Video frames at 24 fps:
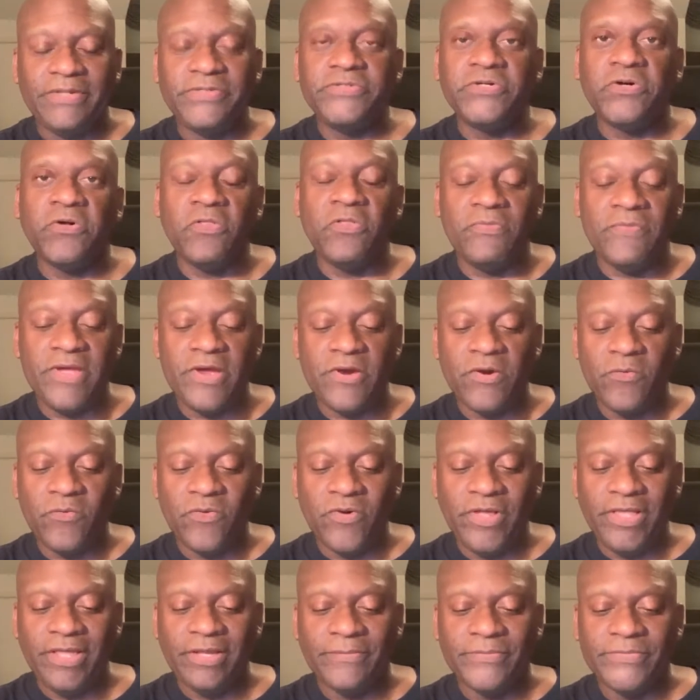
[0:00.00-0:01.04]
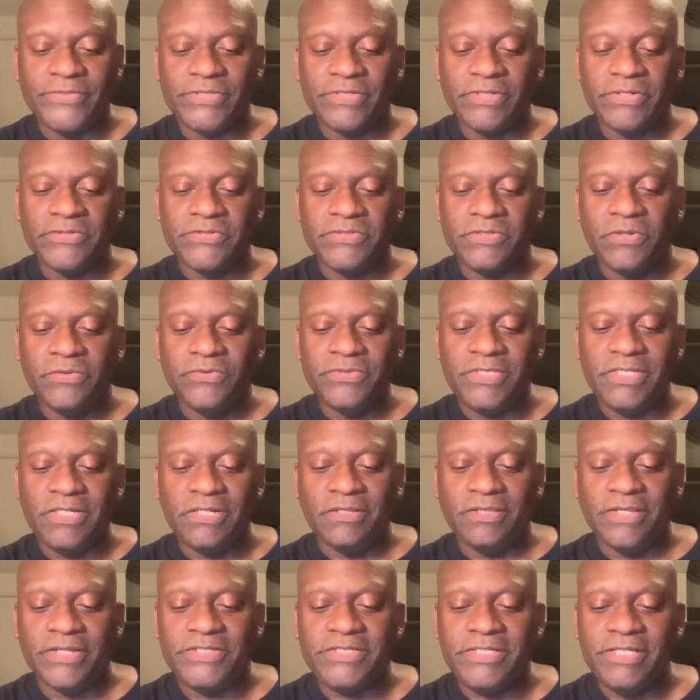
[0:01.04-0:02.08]
and told Mayor Williams that there's no
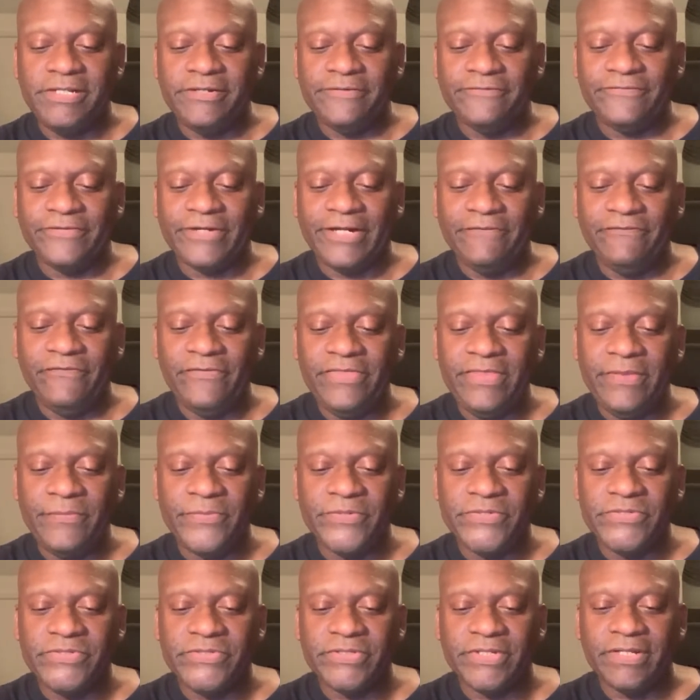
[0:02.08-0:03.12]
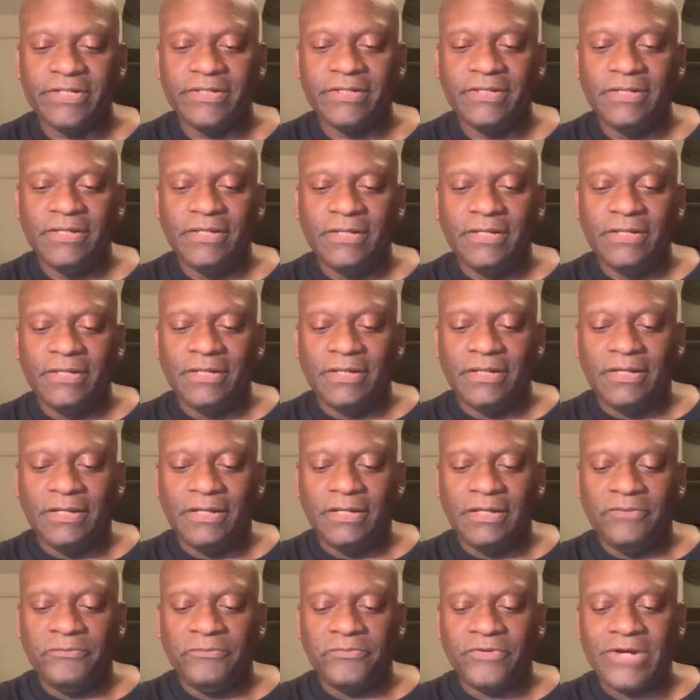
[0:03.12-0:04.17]
deal unless he can find 50%
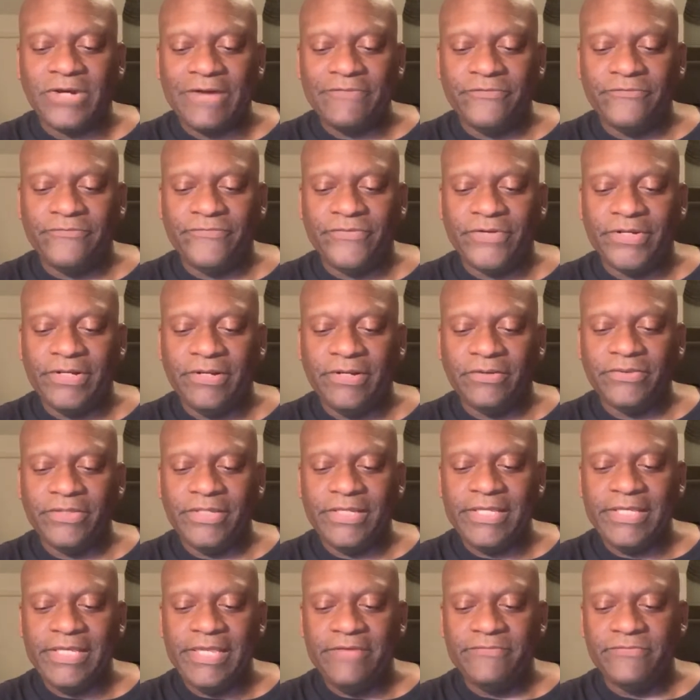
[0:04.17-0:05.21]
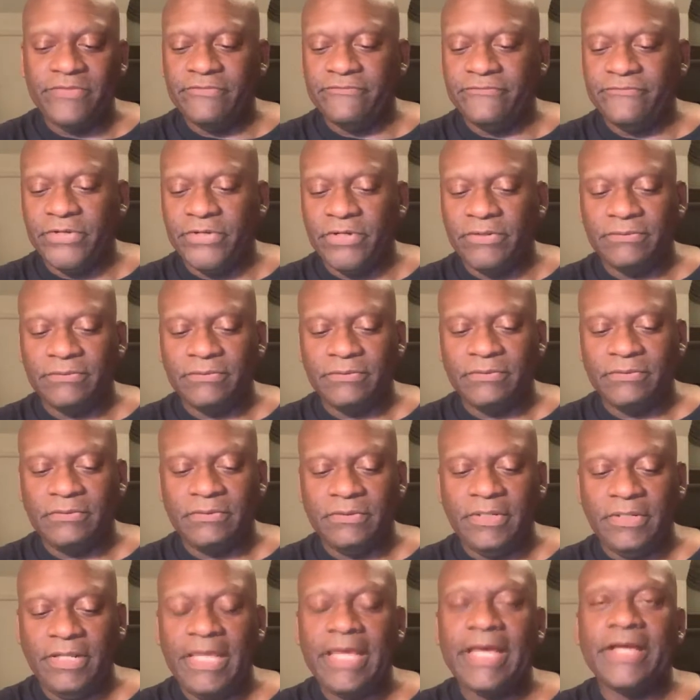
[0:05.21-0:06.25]
of private funding on the eve of the vote.
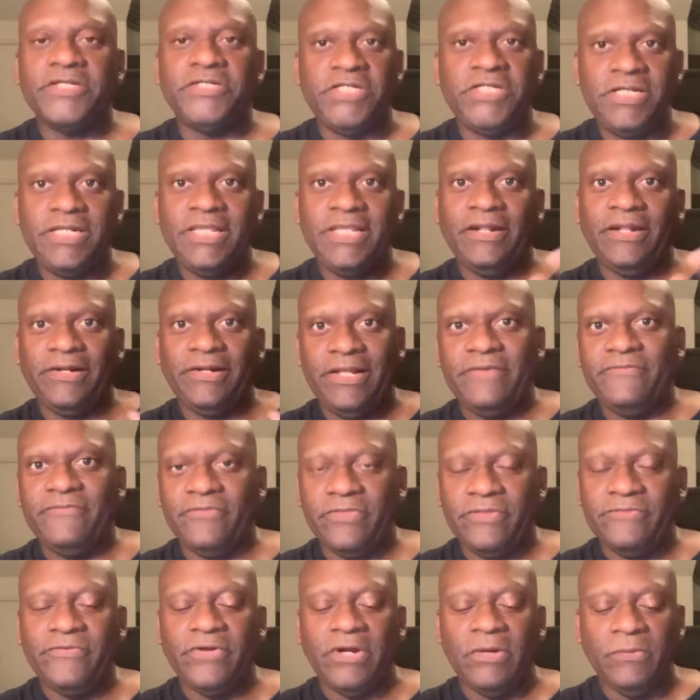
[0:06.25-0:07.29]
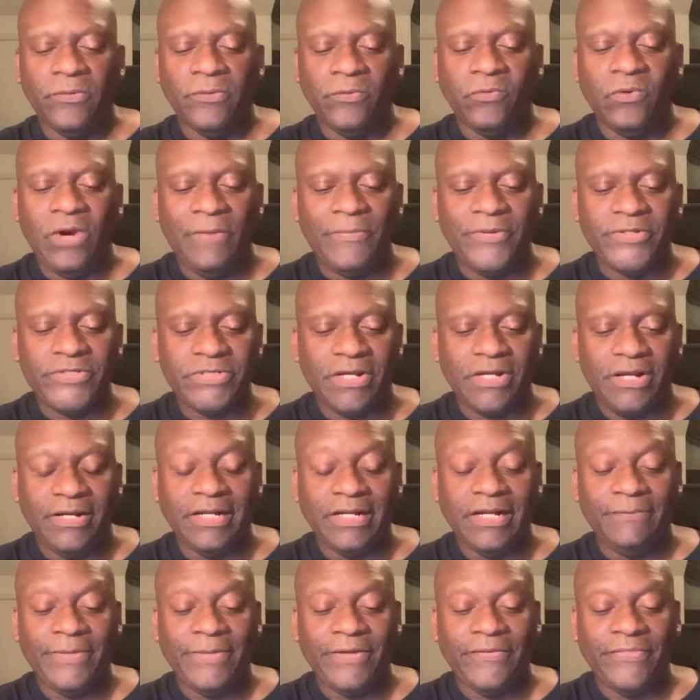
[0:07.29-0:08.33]
Yeah, she did it on Eve of the Bell. I remember Robert
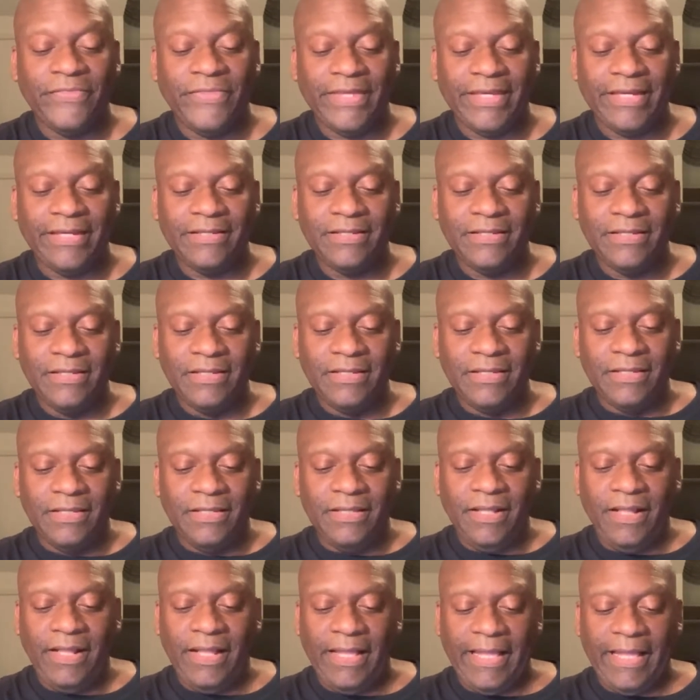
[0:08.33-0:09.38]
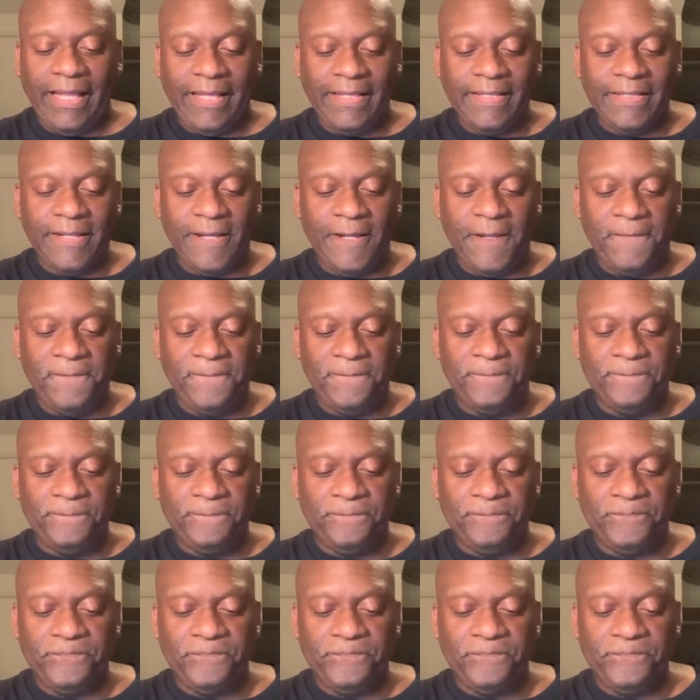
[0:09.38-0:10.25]
talking about that. And um,